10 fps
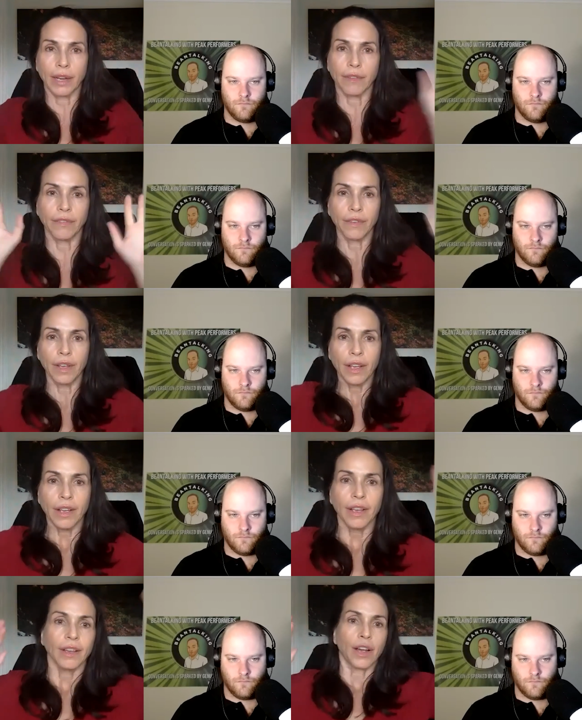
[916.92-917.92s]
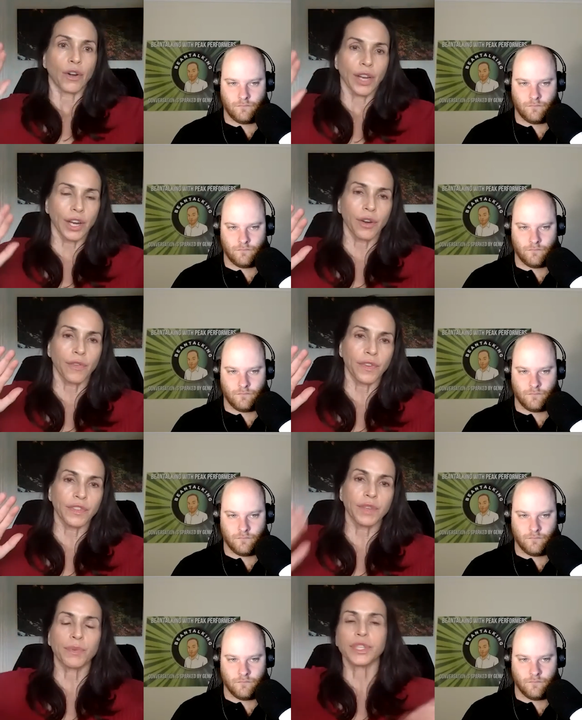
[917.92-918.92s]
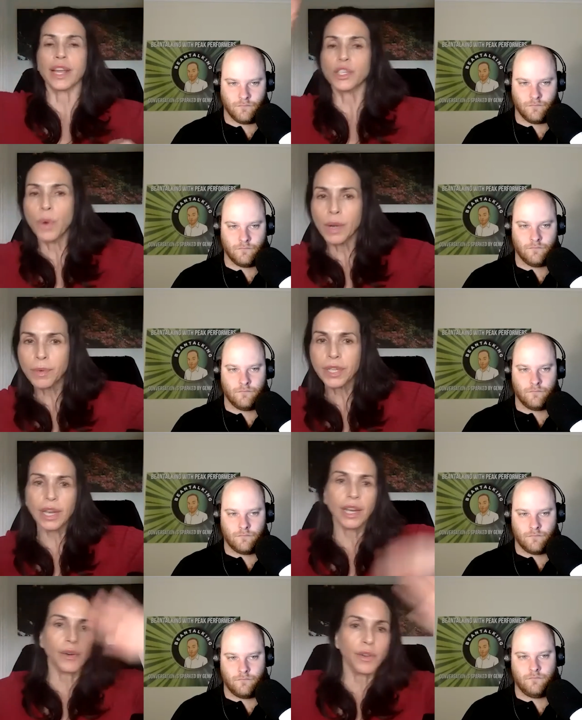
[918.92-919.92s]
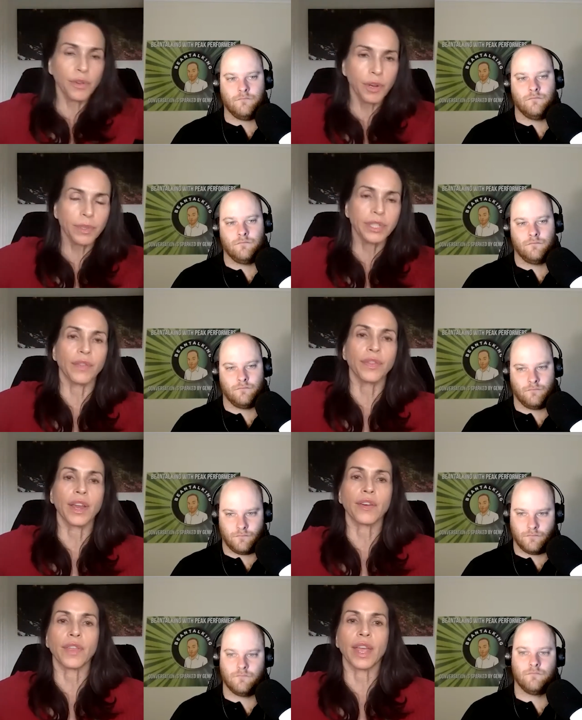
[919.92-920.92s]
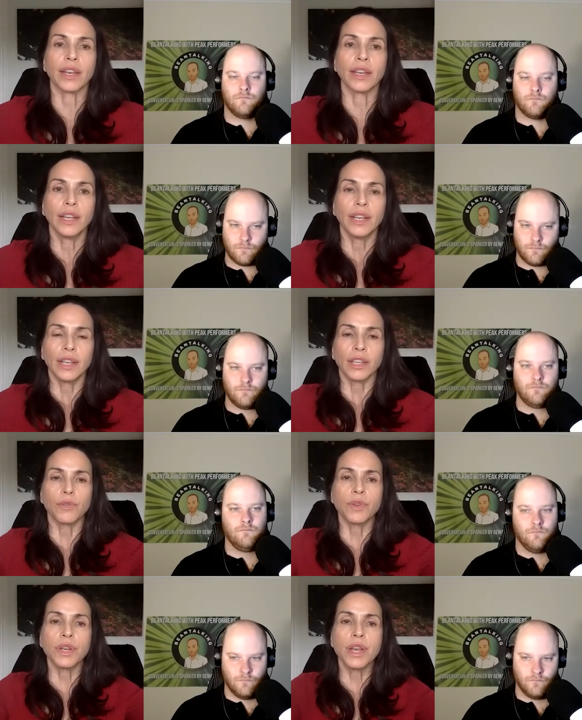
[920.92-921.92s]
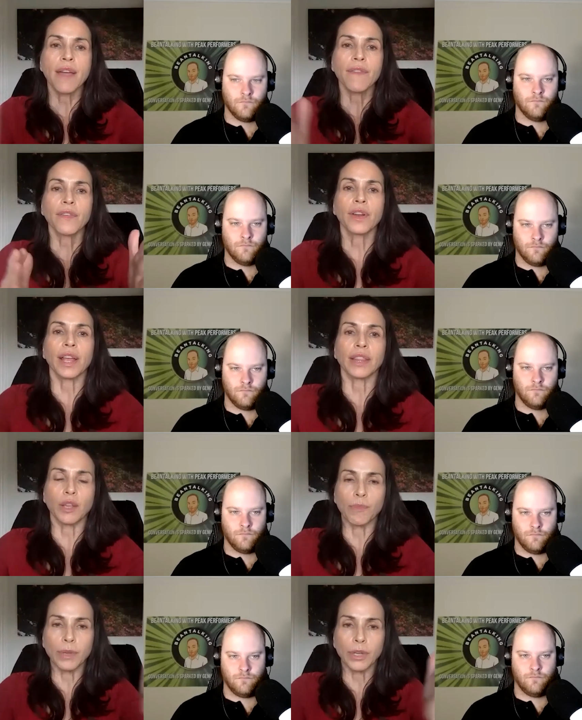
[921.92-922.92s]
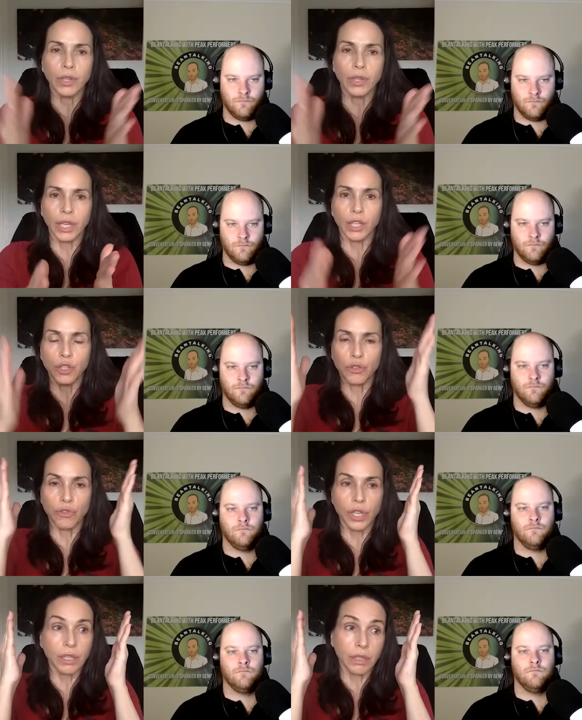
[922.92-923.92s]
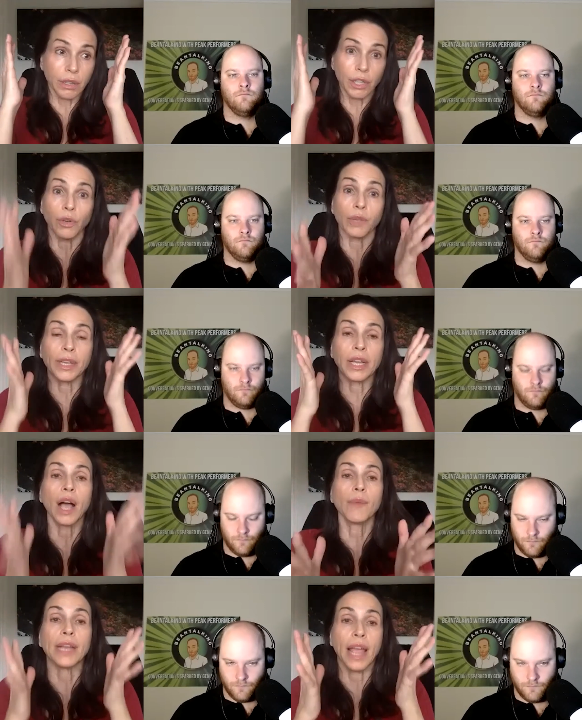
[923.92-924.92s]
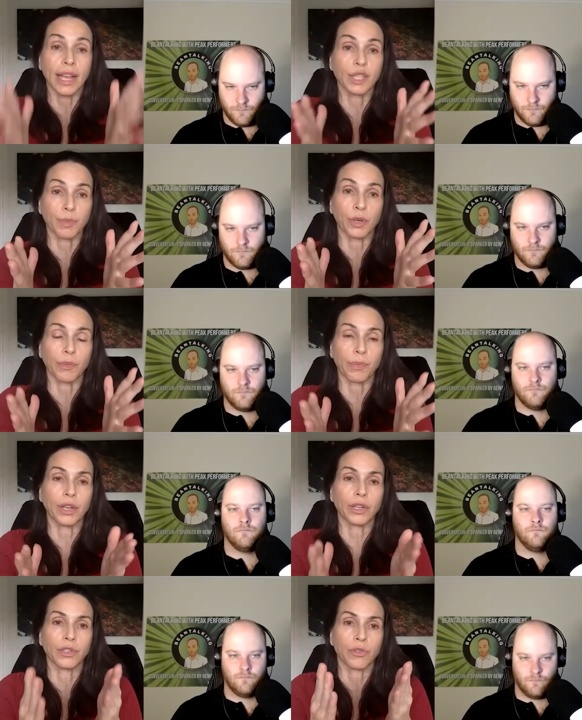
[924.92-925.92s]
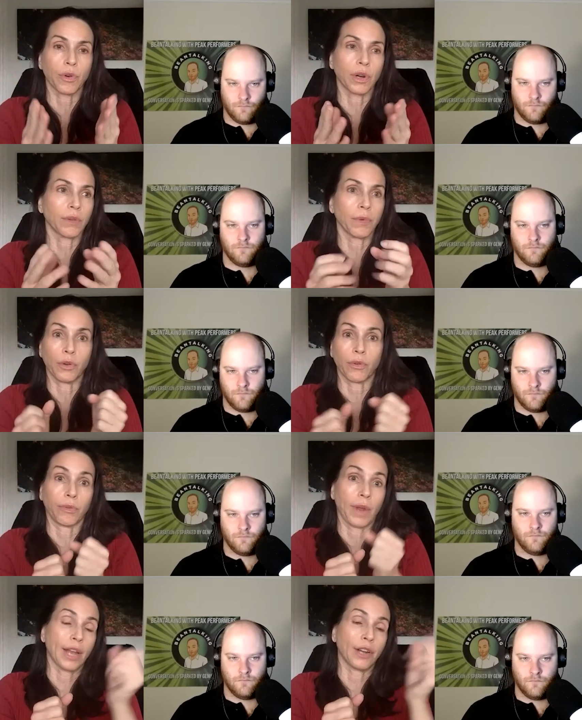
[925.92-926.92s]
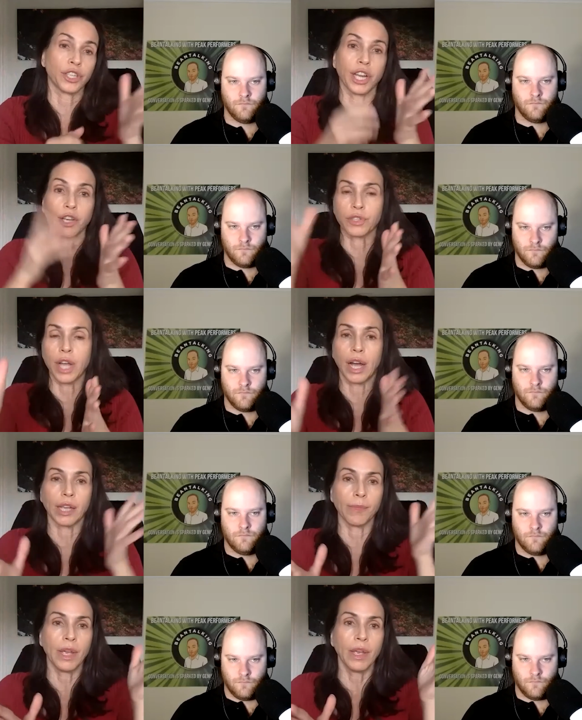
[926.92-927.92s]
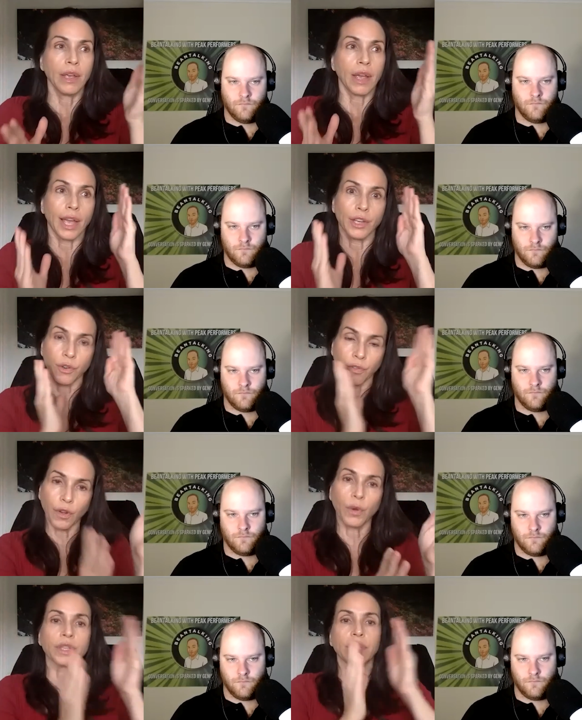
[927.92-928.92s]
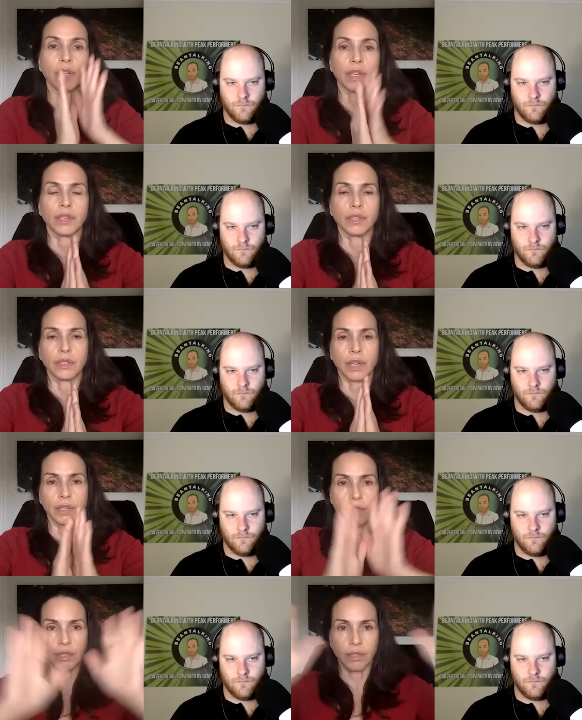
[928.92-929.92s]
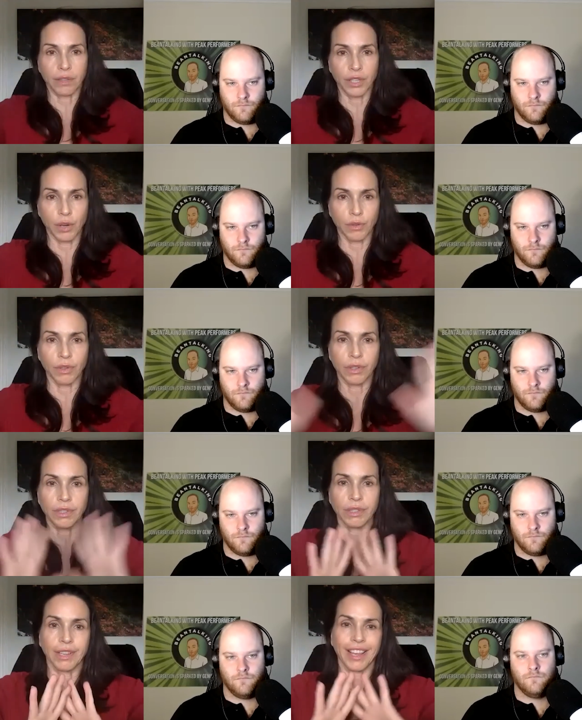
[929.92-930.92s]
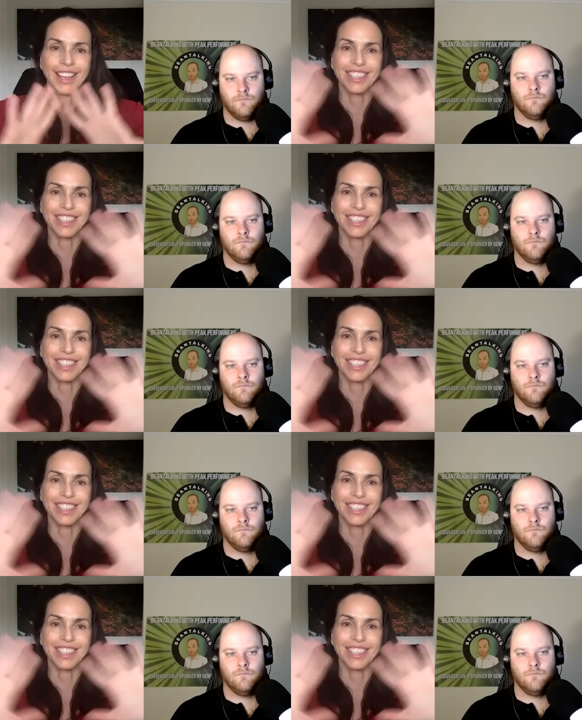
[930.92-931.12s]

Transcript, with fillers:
Speaker 1: of are here 50%, 20% here, and 30% there, then you never get the ability to just literally become an expert because your energy and your time and your focus is it's